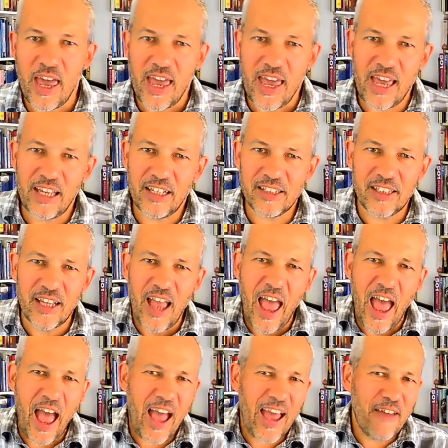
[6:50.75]
is
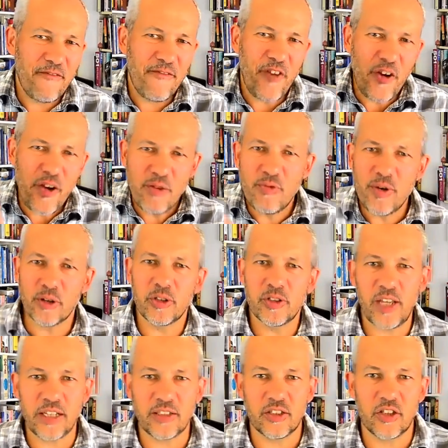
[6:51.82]
a very real
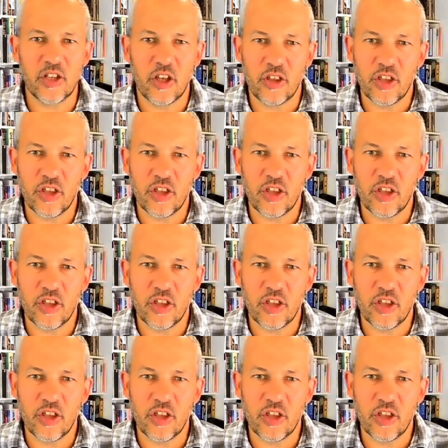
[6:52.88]
sense that